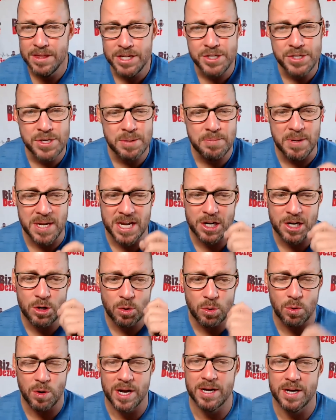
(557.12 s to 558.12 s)
These can be
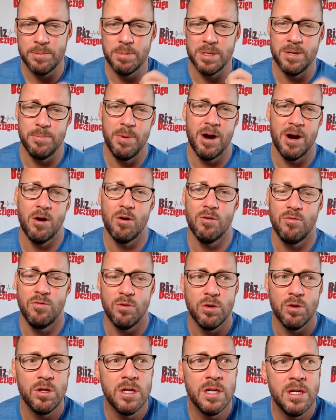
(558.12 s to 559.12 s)
incredibly
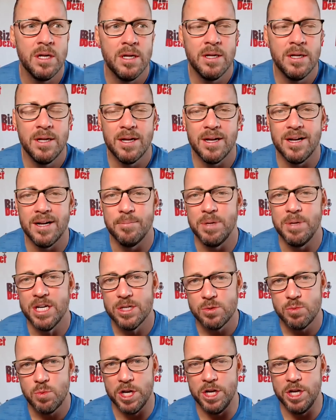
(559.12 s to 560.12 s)
powerful
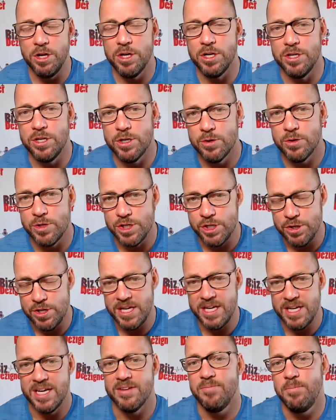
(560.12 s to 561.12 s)
because what you can do is you
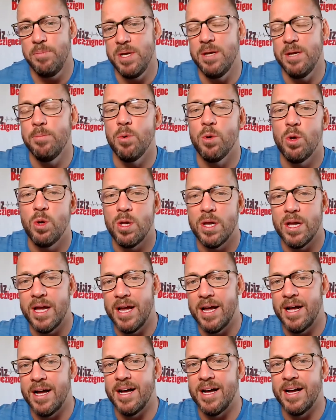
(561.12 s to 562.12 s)
can give people
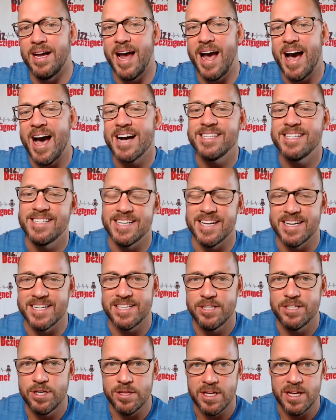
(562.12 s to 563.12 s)

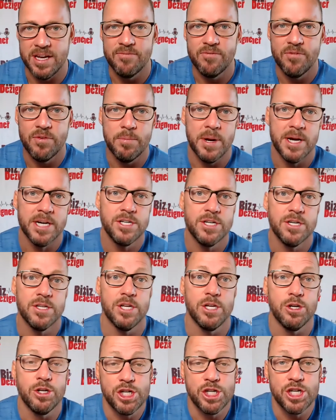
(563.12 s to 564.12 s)
access to the
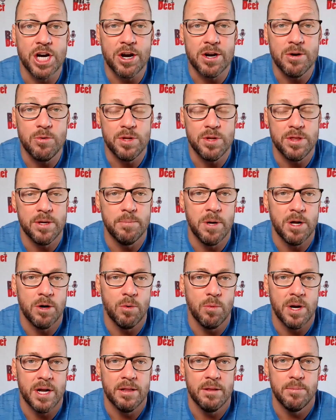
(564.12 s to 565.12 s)
information that you're sharing with them
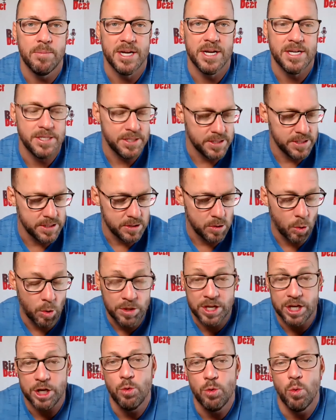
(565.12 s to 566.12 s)
on a regular basis,
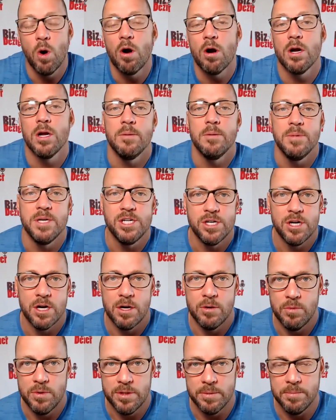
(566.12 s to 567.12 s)
or that you are going to be
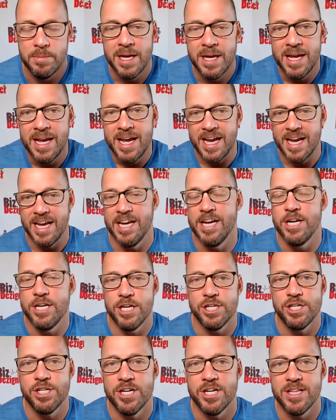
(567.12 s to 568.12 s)
sharing with them. In
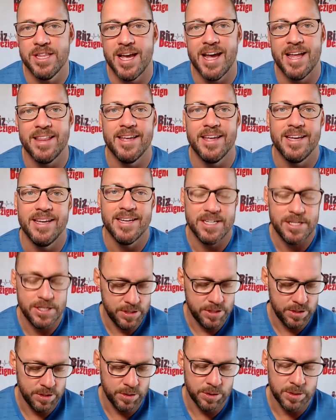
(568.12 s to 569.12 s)
addition to that, they
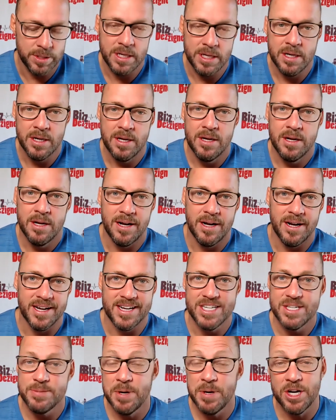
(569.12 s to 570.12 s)
get to
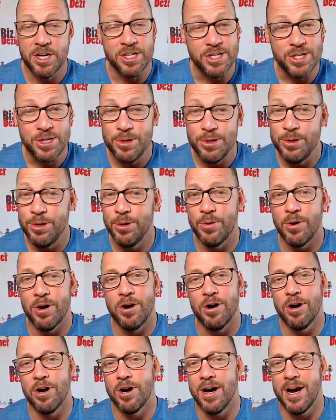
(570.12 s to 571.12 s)
experience who you
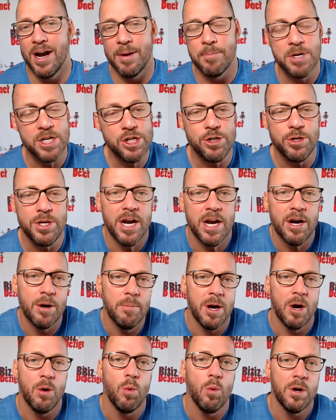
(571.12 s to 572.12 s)
are, how much you
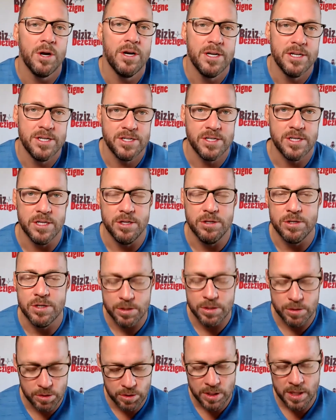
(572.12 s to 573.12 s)
care about what it is that you
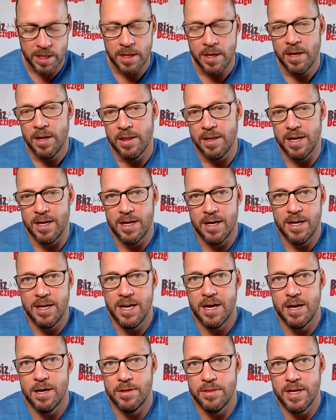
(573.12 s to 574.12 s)
do. They
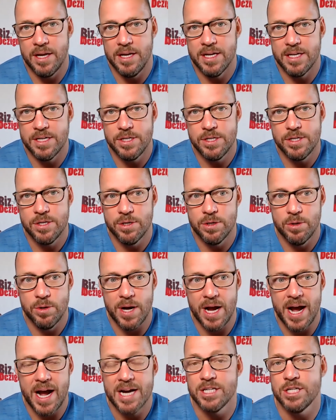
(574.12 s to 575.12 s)
get
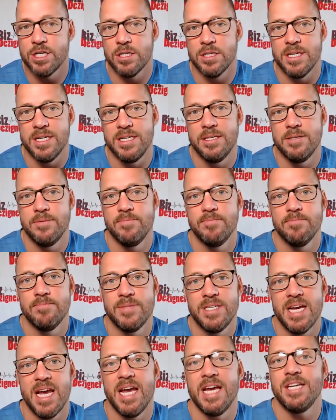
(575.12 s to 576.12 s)
to actually
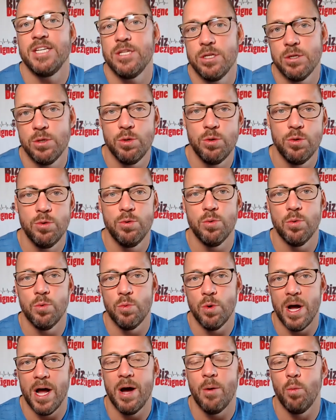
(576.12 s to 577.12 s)
taste
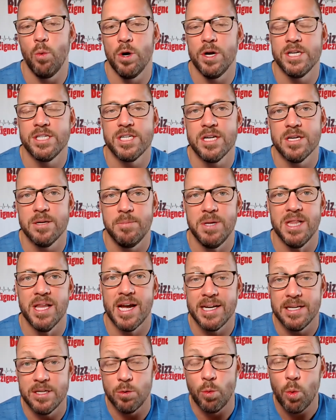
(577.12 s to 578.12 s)
what it's going to be
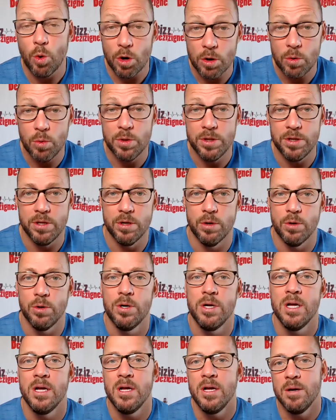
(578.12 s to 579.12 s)
like to work with
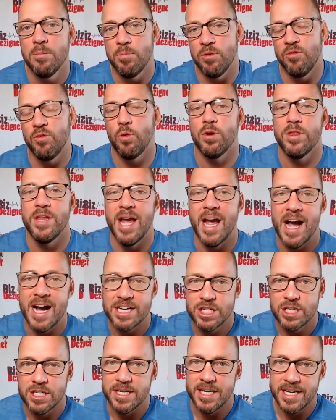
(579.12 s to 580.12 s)
you before they
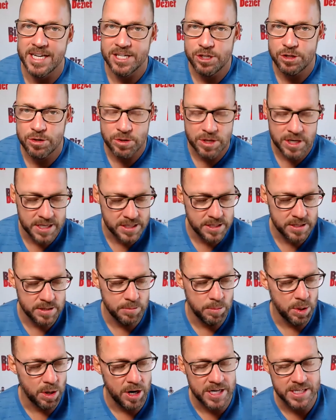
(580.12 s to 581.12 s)
actually enter
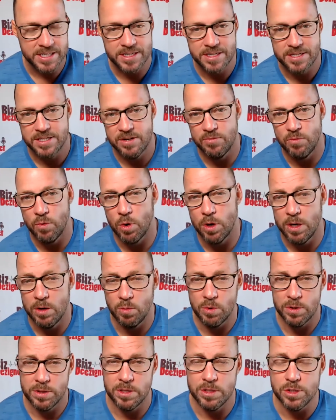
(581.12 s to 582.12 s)
into the process of
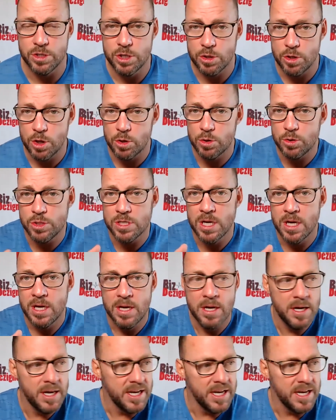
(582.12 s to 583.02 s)
working with you. So those